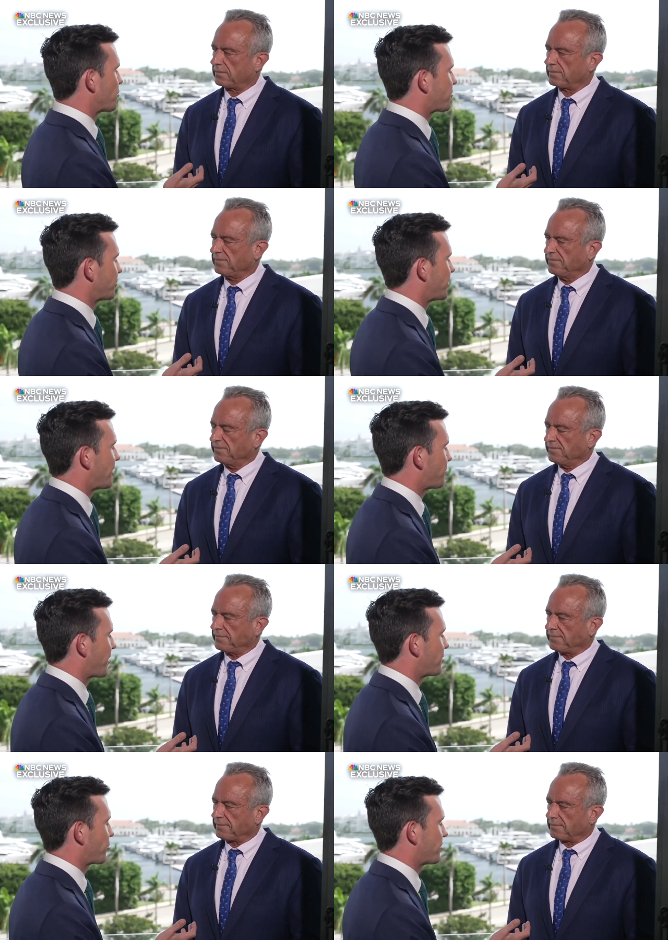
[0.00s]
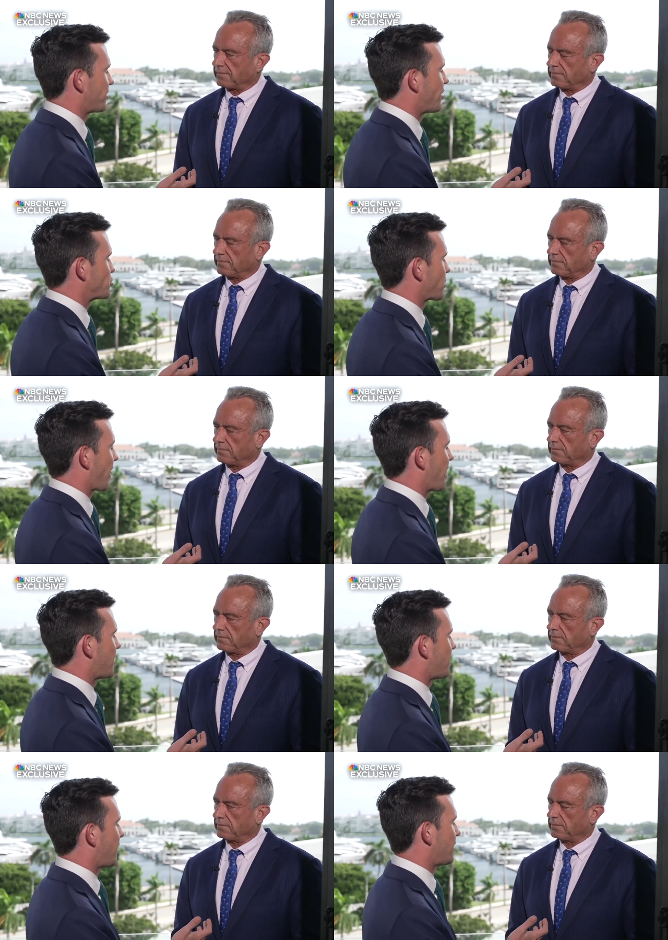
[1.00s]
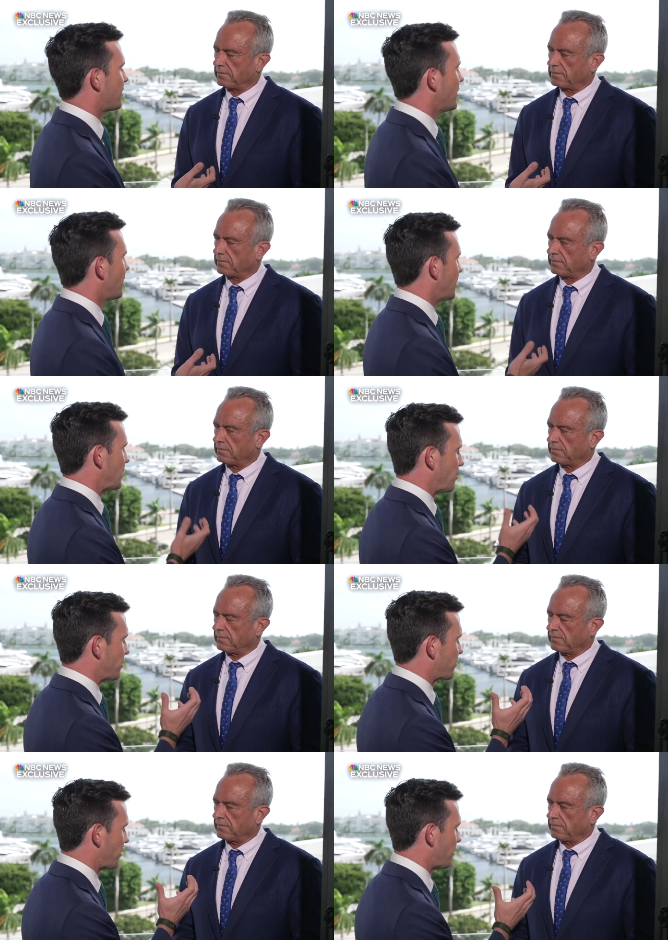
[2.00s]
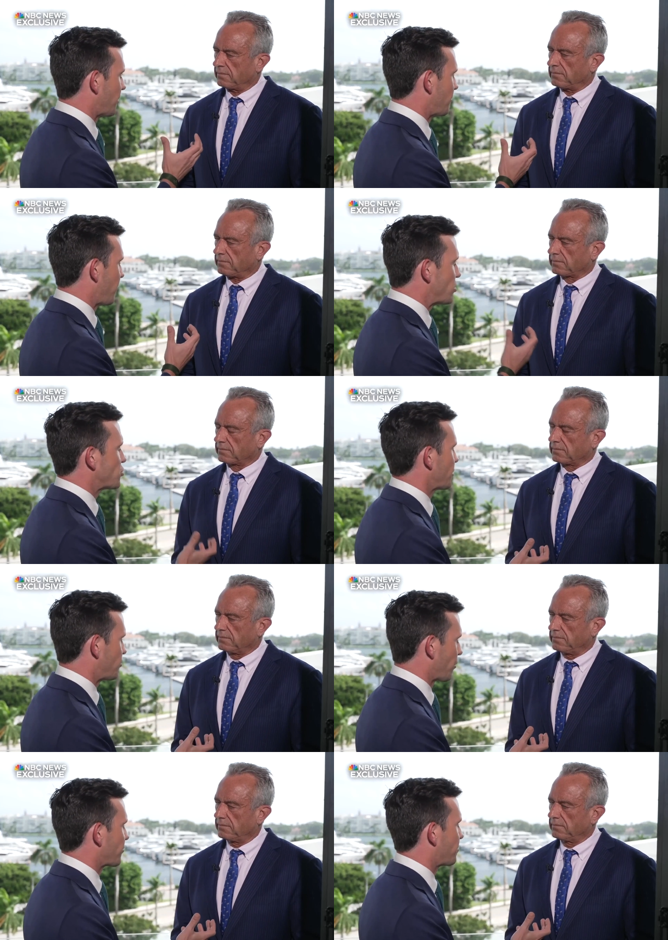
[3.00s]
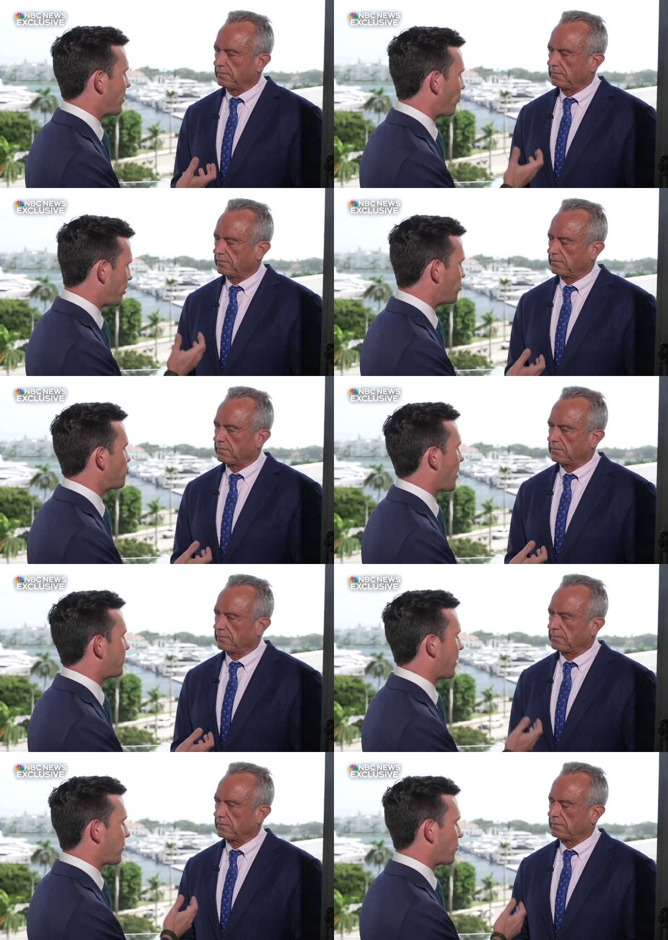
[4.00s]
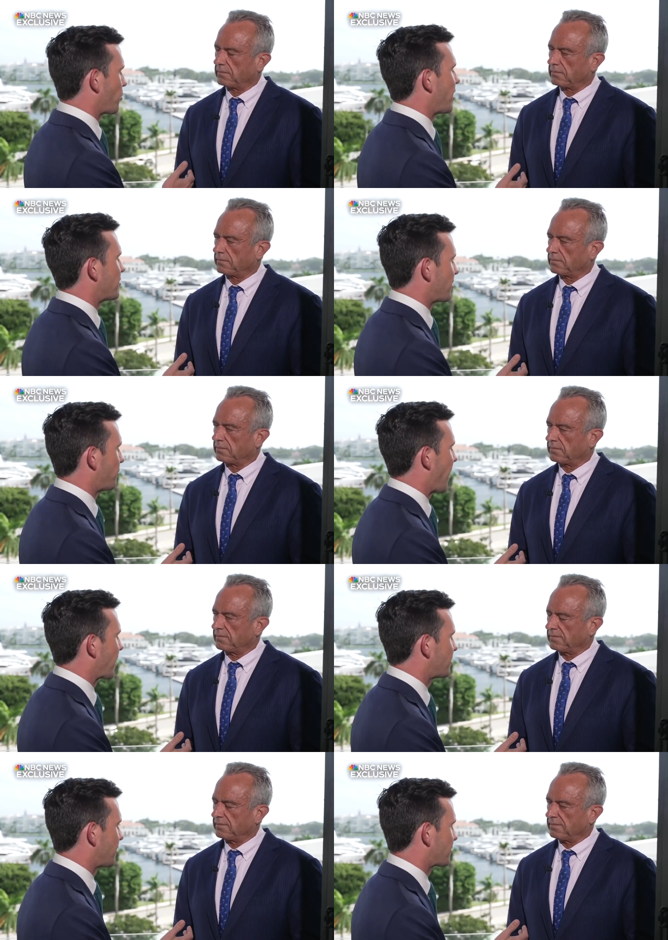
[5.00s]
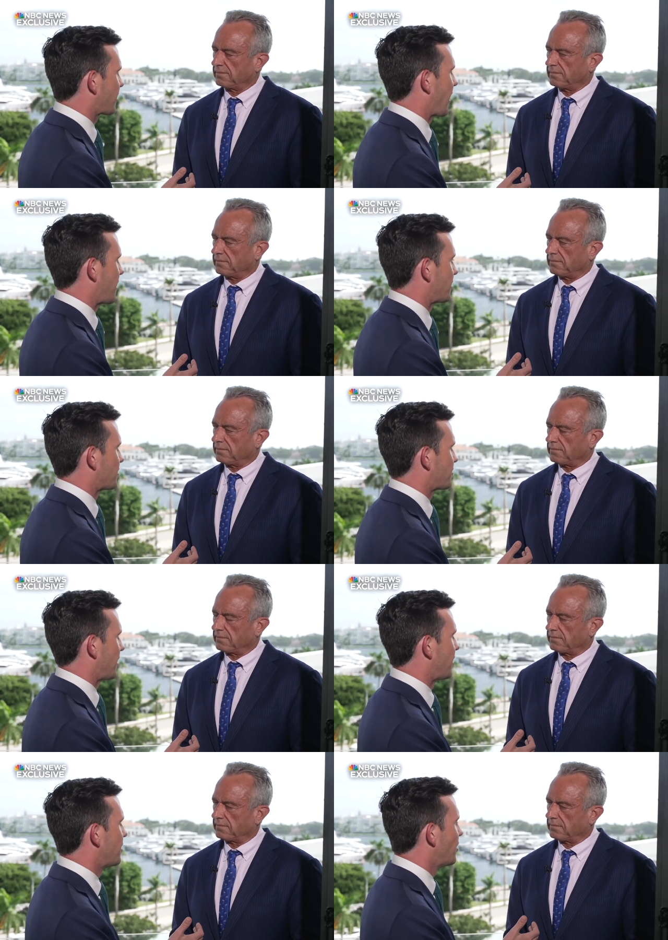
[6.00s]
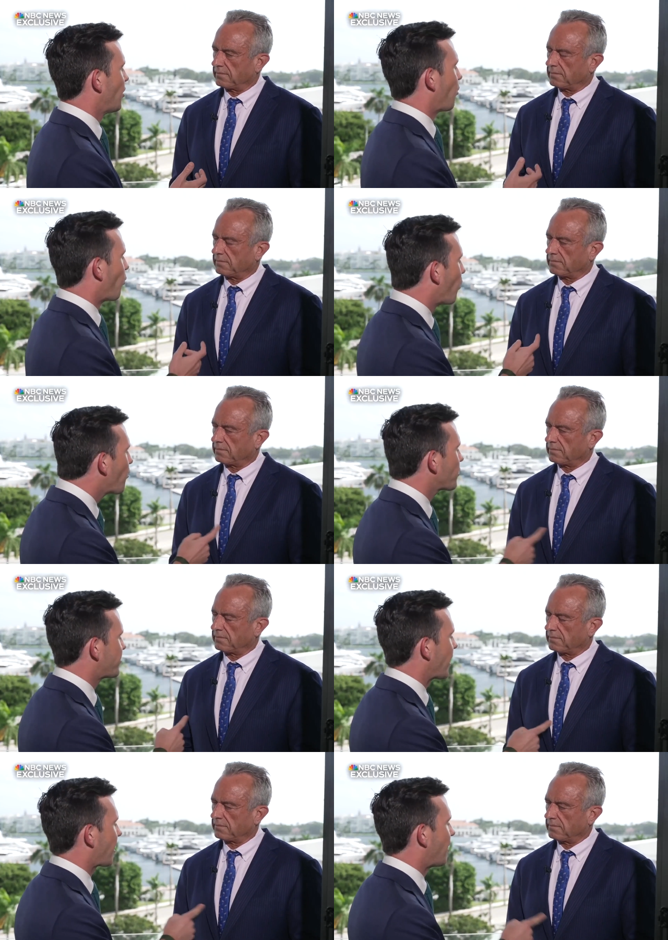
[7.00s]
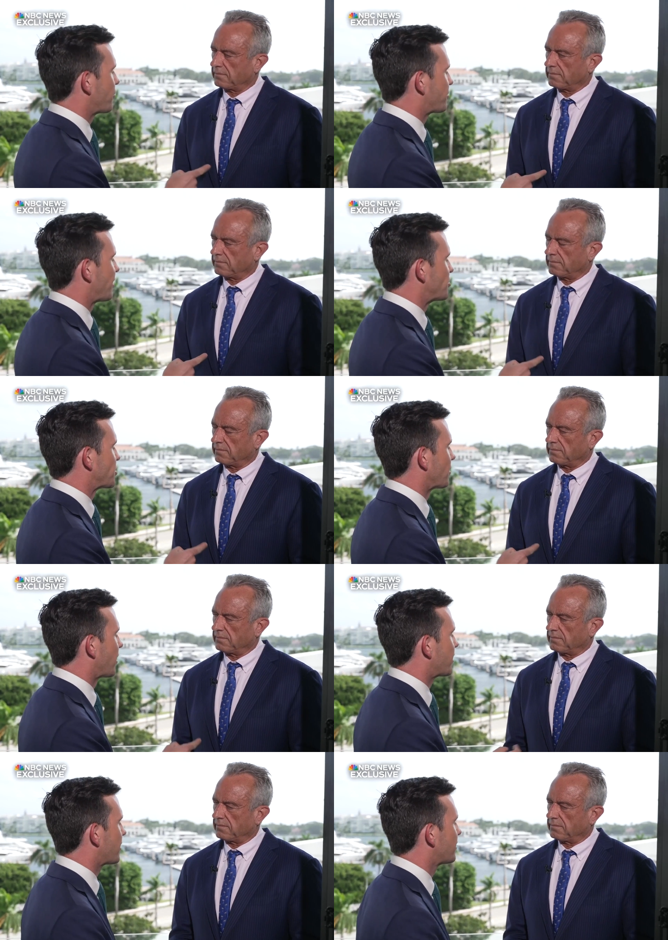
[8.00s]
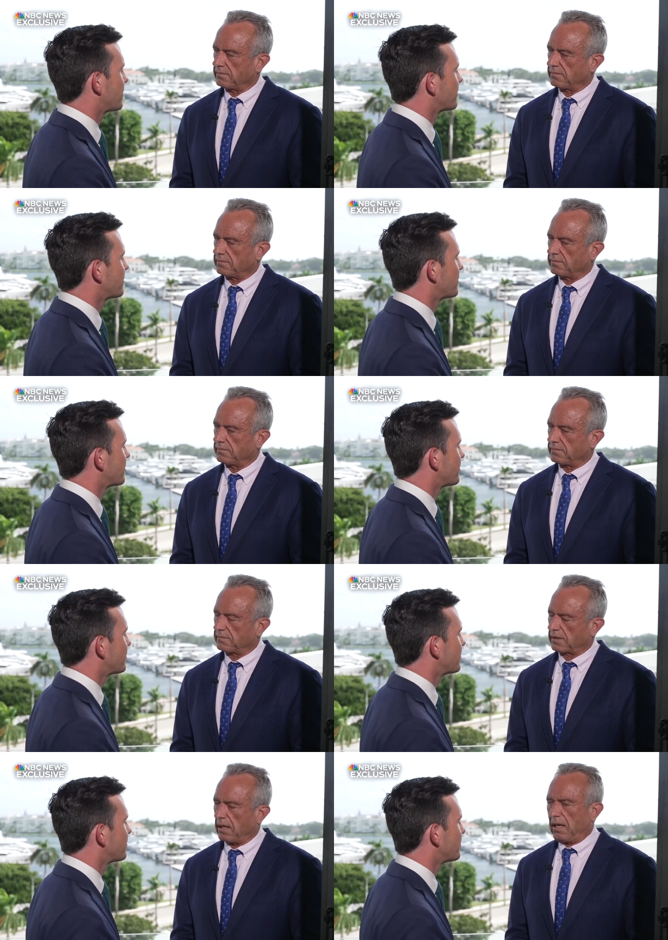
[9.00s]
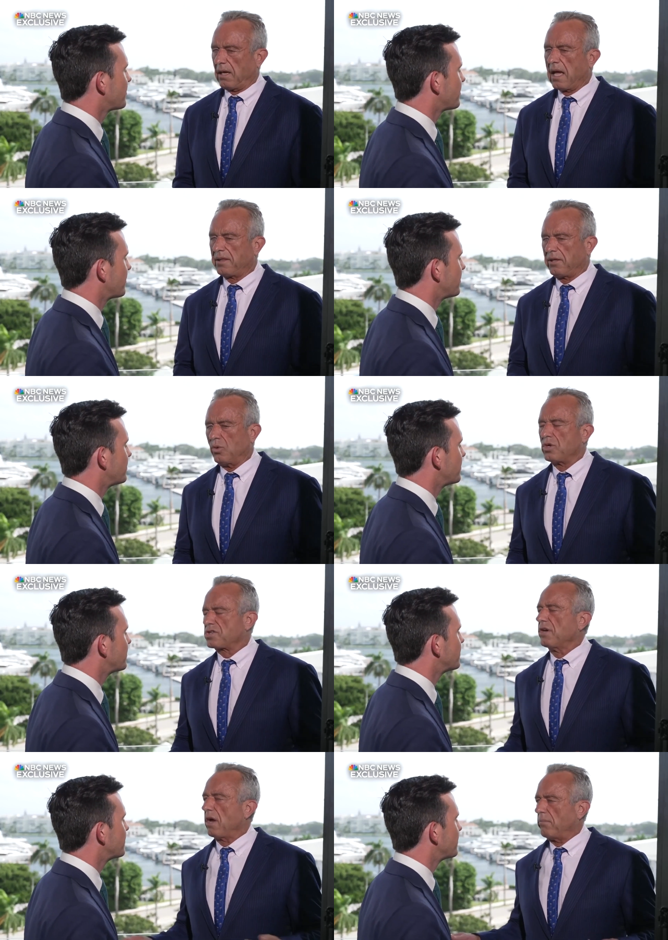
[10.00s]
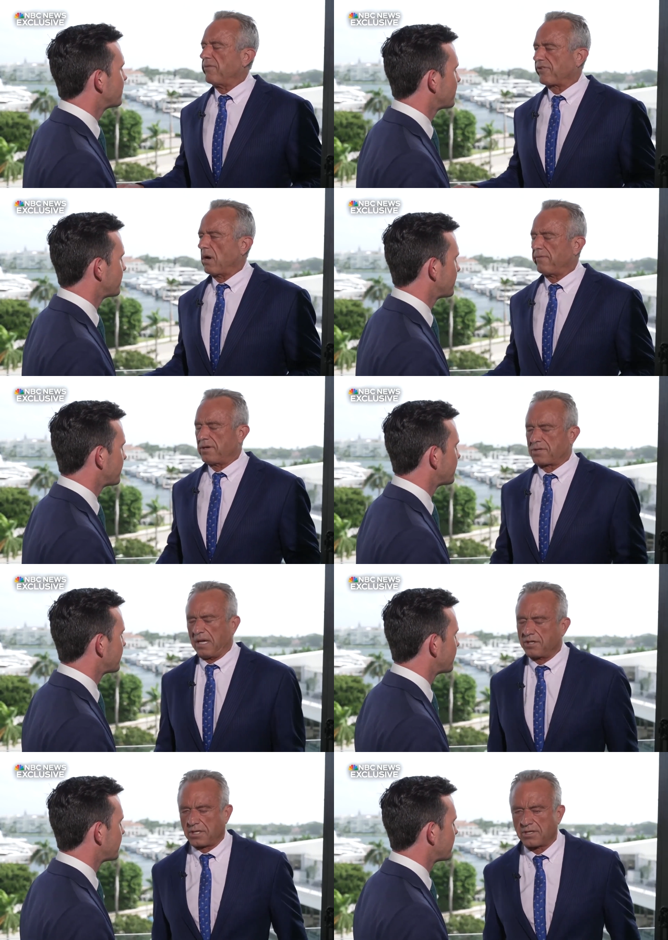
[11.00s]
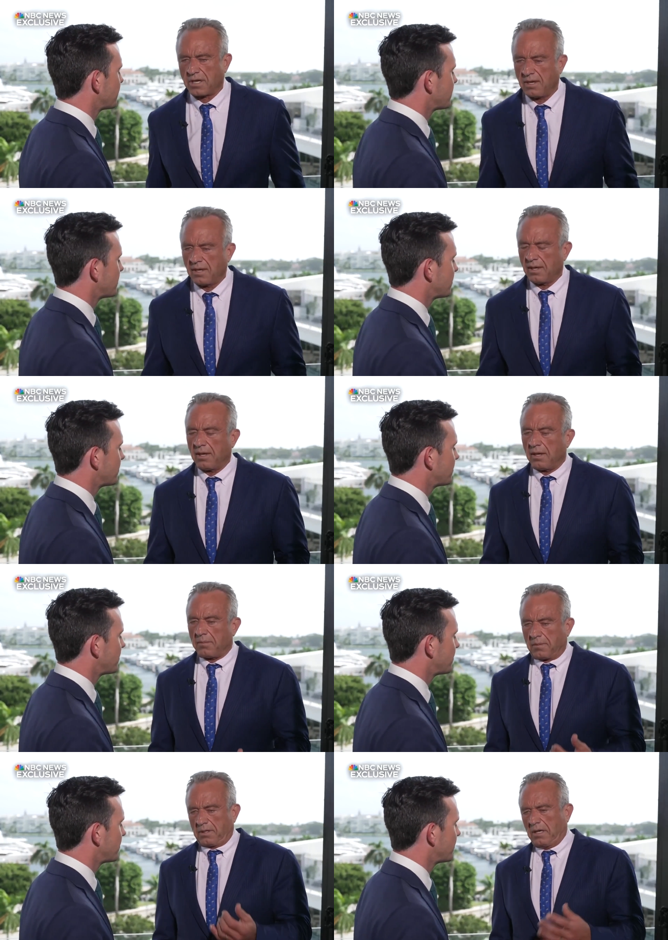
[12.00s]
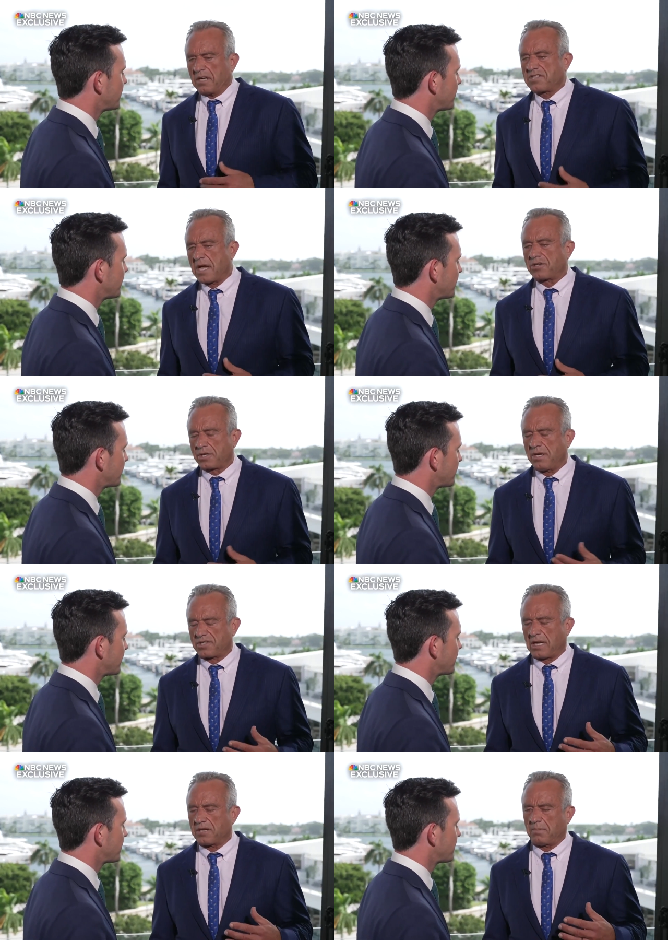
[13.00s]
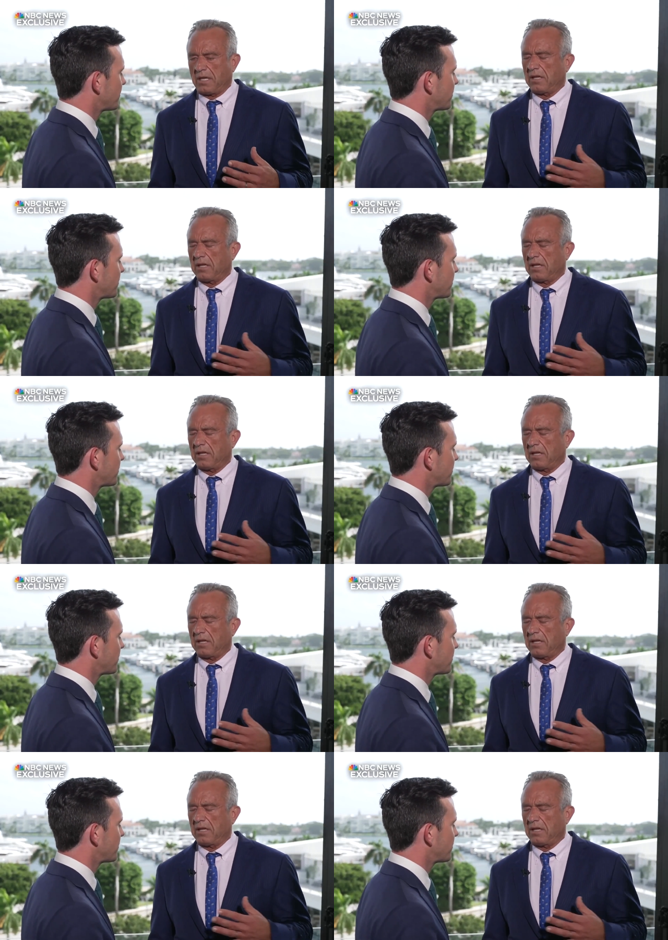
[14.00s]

Speaker 1: were still an independent presidential candidate? It was a major endorsement when you dropped out of the race and backed his candidacy. What was that conversation like? I, was a number of conversations.
Speaker 2: Essentially, he said to me,